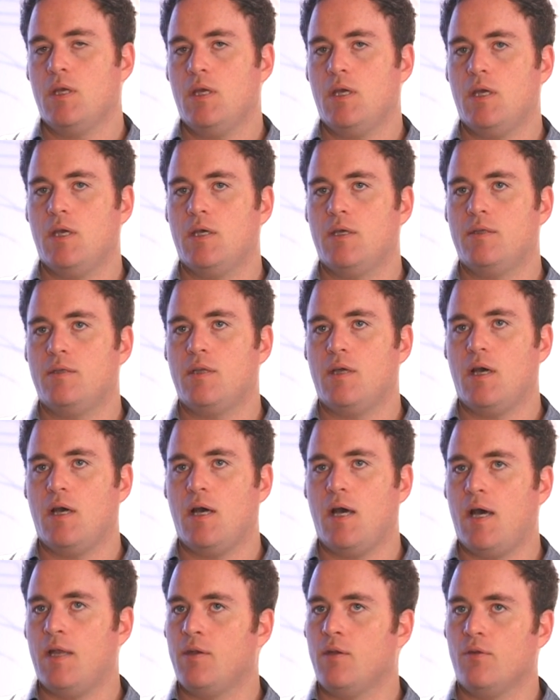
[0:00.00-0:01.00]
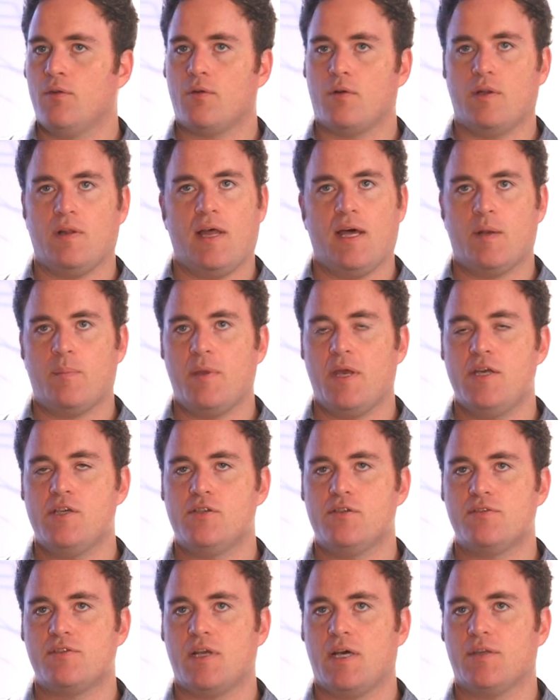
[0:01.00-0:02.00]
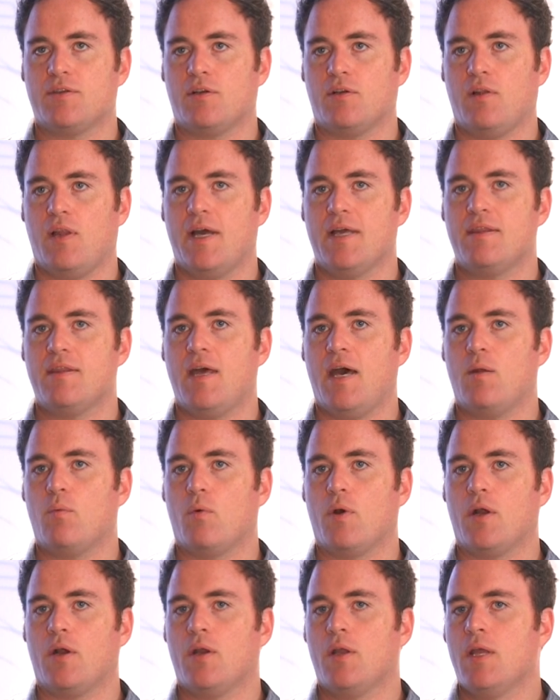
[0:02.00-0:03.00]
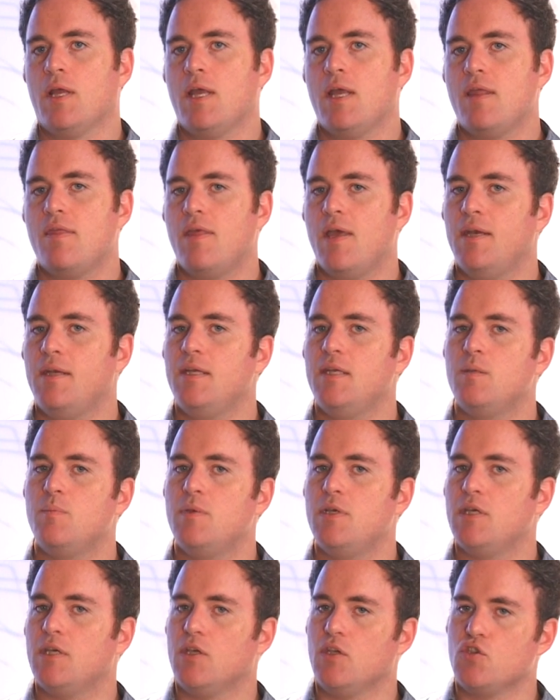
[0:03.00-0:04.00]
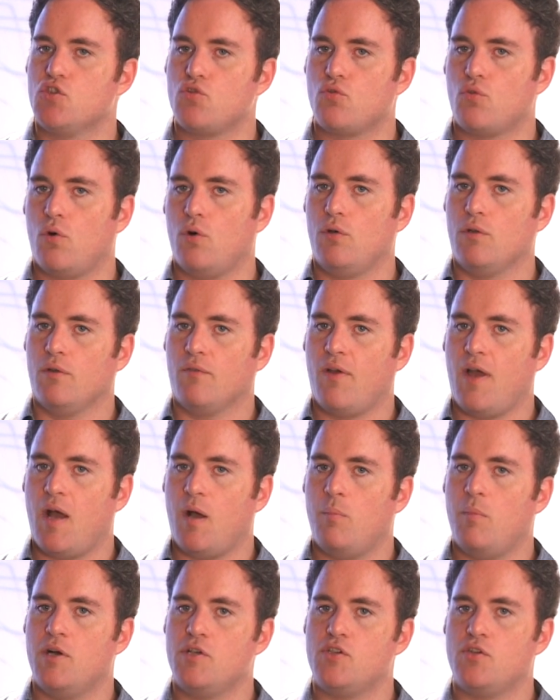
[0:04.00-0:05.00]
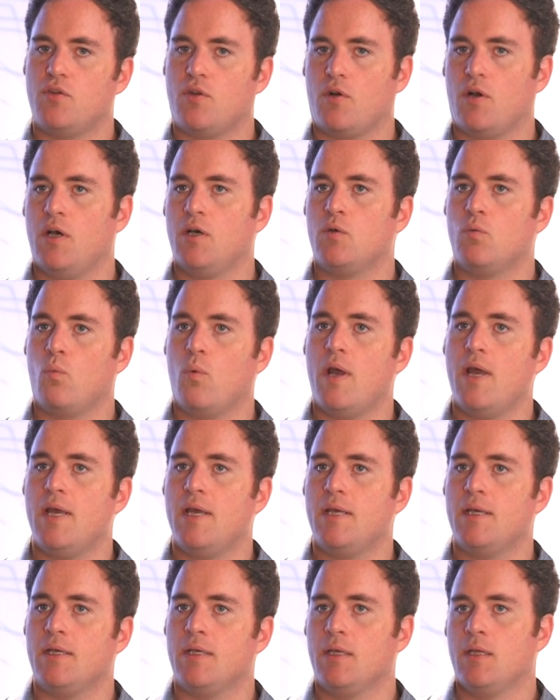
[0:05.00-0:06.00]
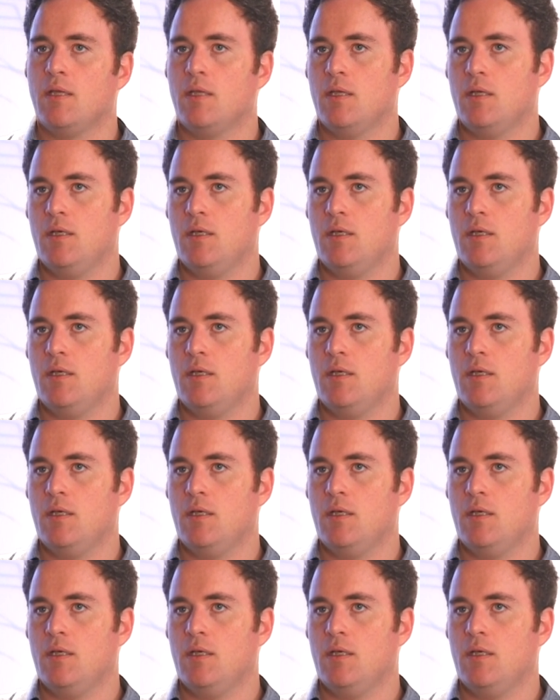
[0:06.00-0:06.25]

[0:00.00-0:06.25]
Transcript: And I know there are a lot of patients out there like that, where they need to be in control of how much they're unweighing